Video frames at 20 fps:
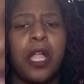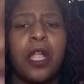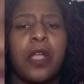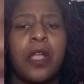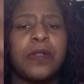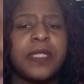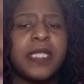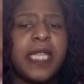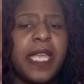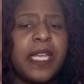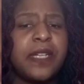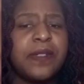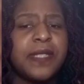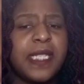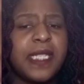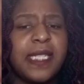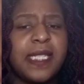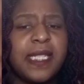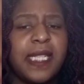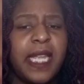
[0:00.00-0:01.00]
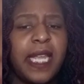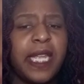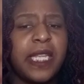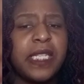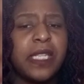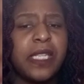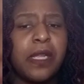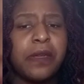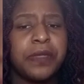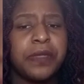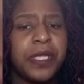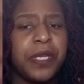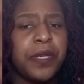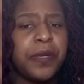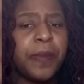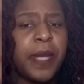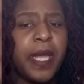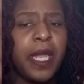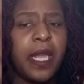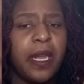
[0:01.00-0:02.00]
go to LTCs,
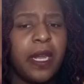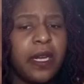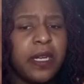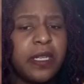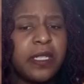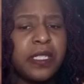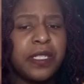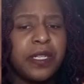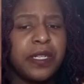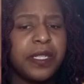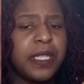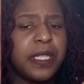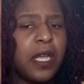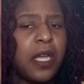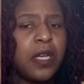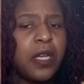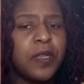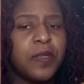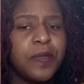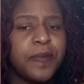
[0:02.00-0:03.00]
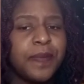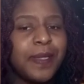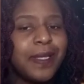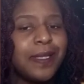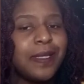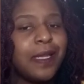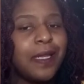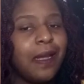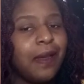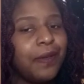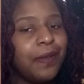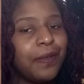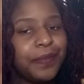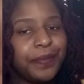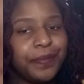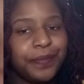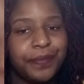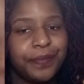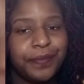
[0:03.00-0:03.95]
long-term cares, nursing homes. No.